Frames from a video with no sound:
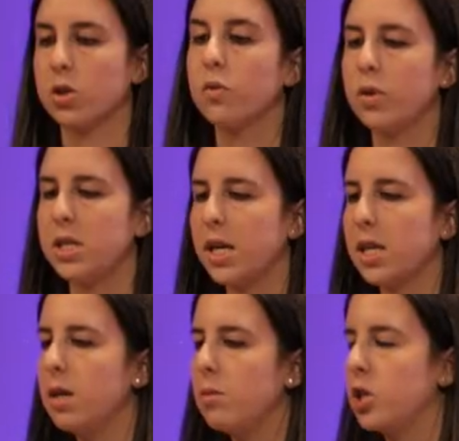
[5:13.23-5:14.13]
we take an
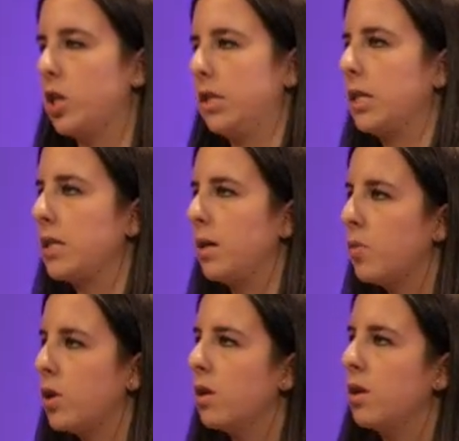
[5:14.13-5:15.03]
image as an
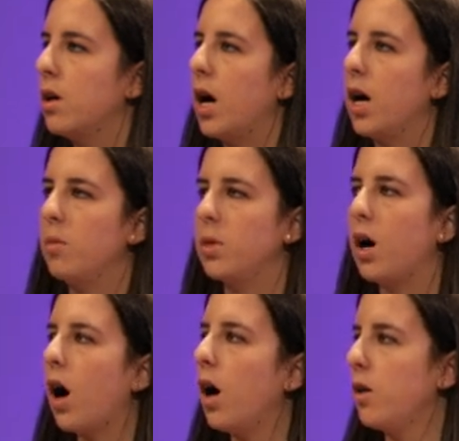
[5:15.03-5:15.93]
example,
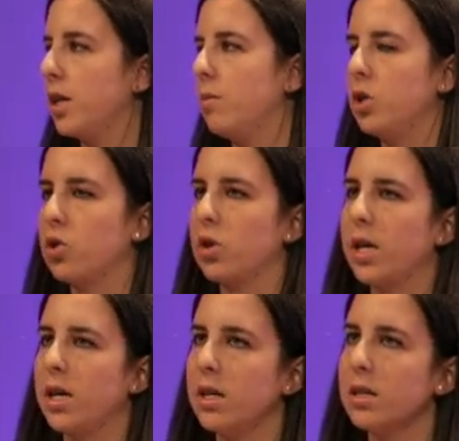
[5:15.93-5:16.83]
all an image really
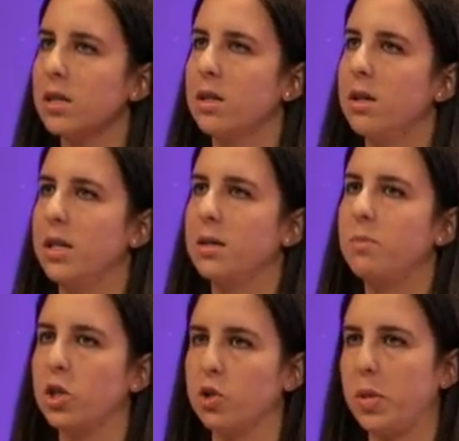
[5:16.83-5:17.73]
is a
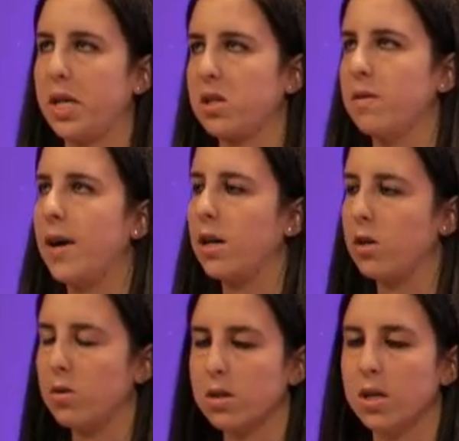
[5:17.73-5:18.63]
bunch of pixel
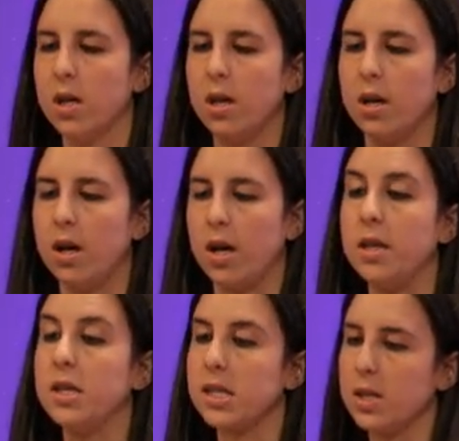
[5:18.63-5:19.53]
values. In
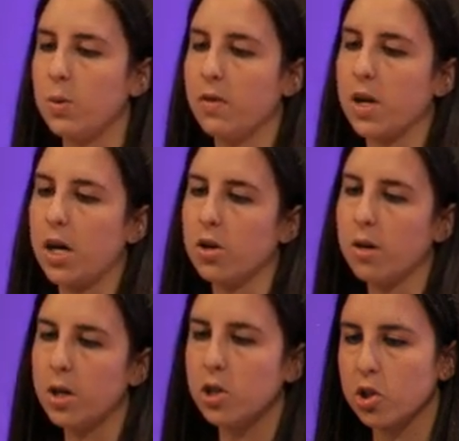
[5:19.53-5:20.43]
this case, we have a color
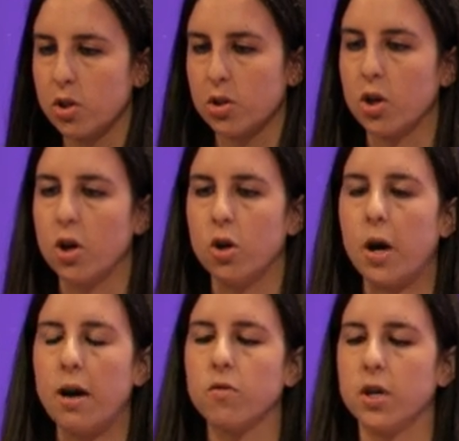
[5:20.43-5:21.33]
image, so
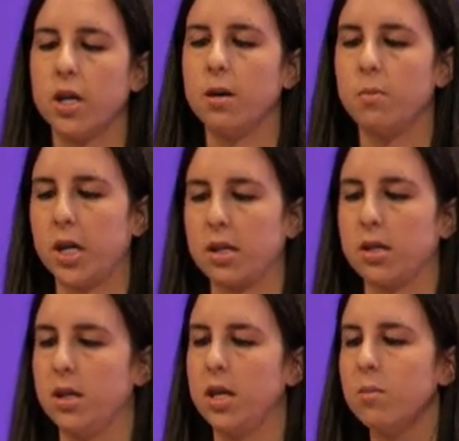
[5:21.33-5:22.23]
every pixel in
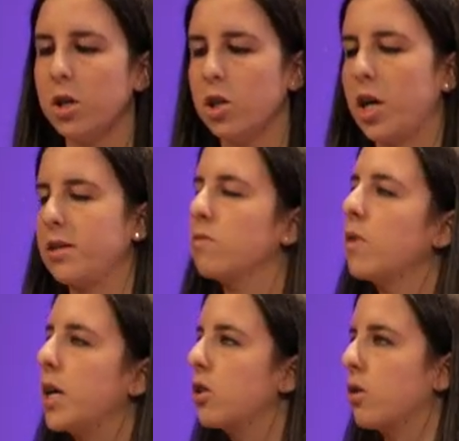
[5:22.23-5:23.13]
the image has a
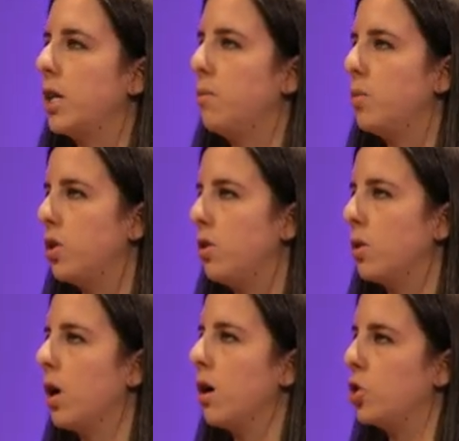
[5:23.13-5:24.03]
red, green, and blue, or
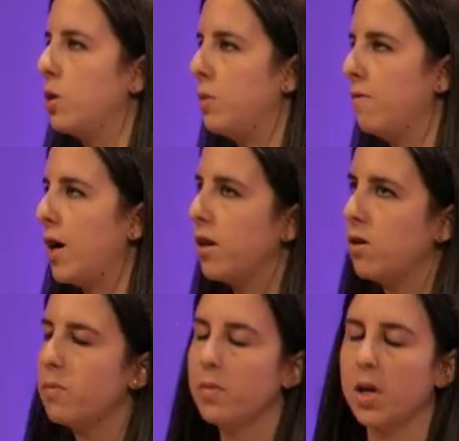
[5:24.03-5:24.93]
RGB value.
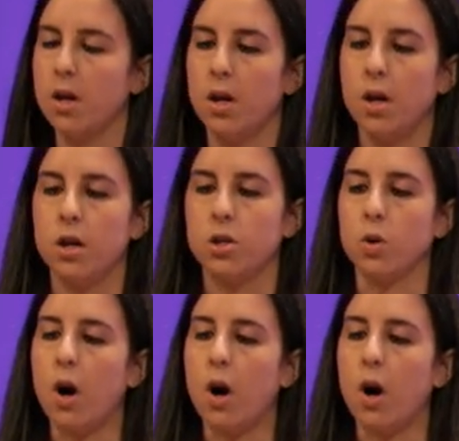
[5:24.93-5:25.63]
So all